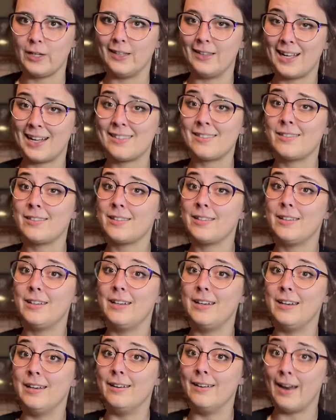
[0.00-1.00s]
And that's
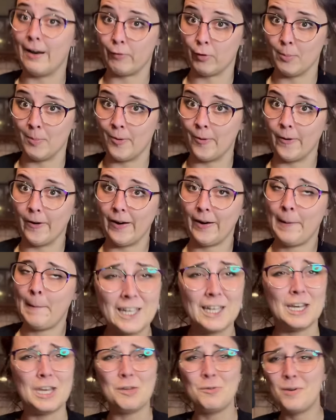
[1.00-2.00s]
Nevermore.
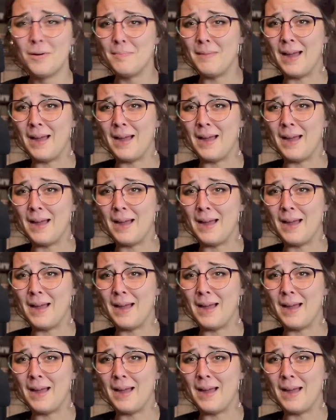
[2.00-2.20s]
Can you